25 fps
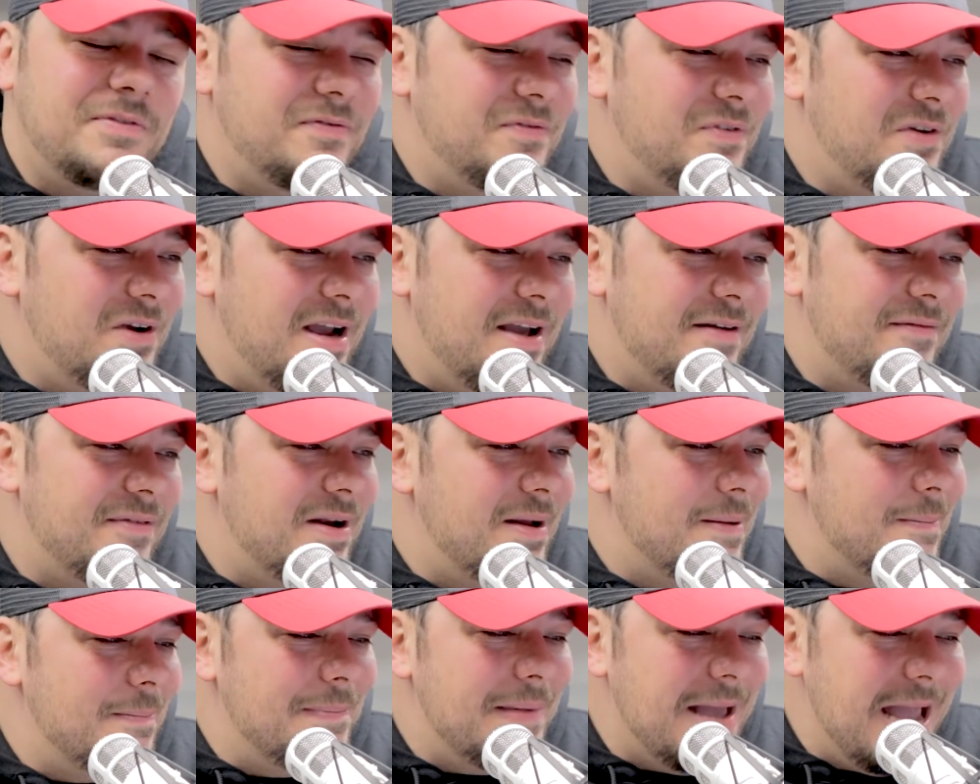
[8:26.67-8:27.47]
If you're having
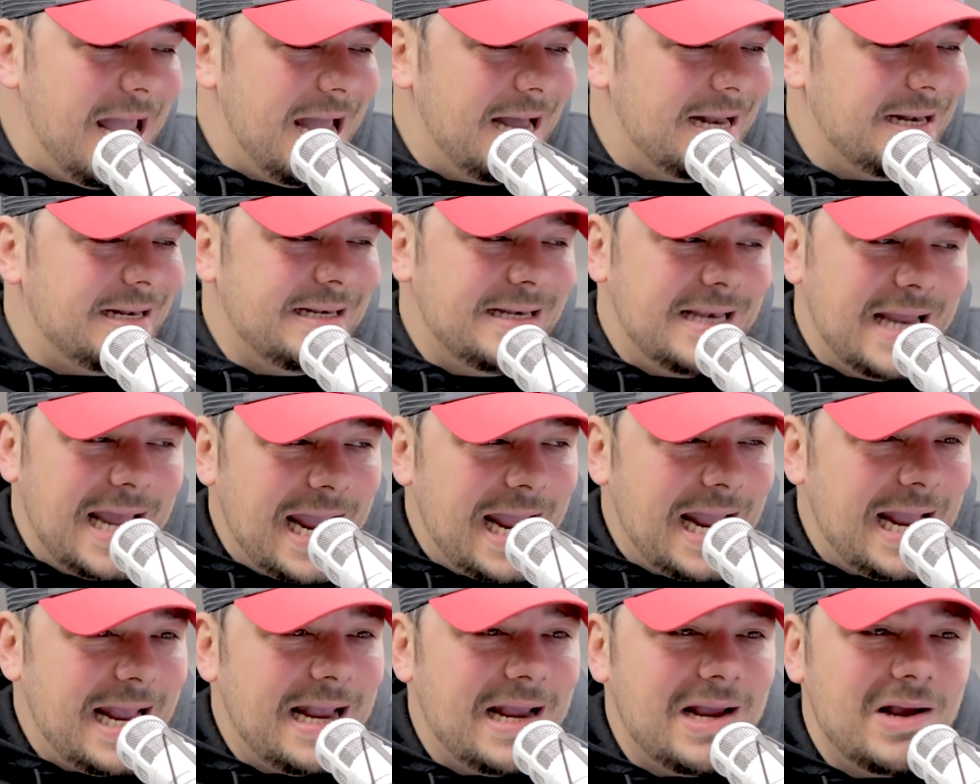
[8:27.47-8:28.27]
a bad
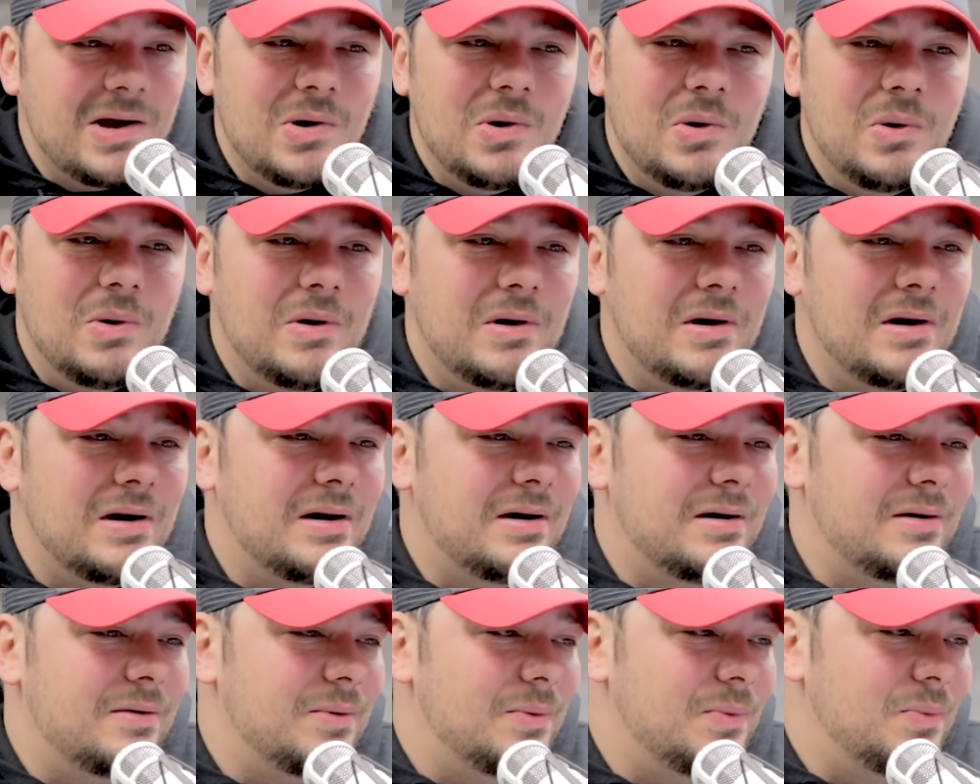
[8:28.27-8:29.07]
day
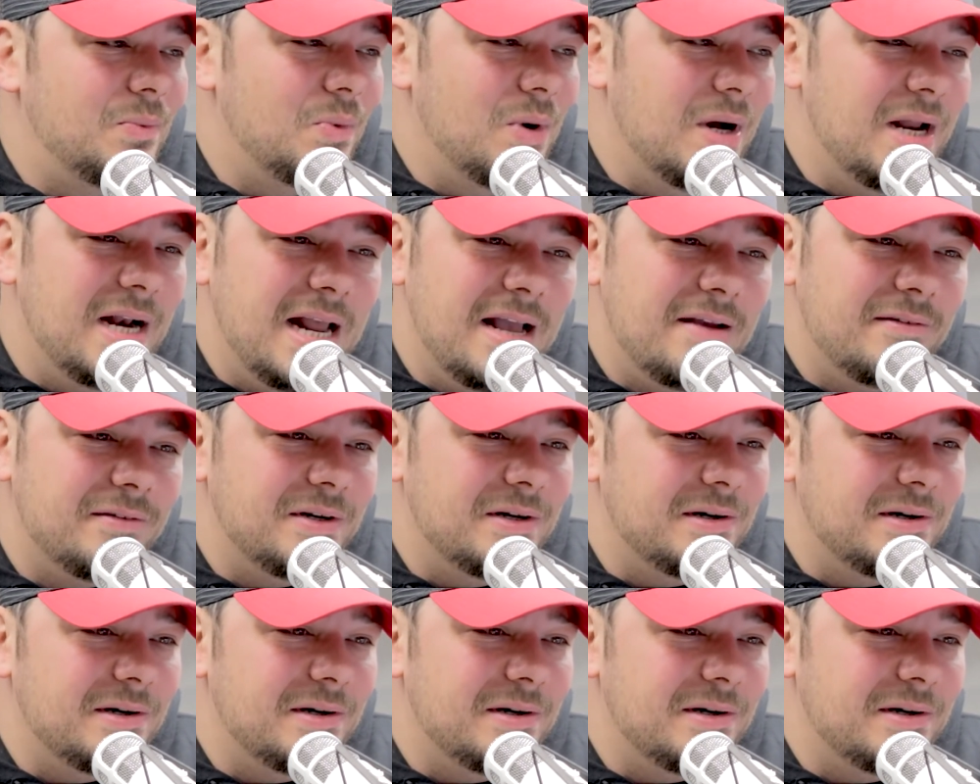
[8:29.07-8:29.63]
or whatever,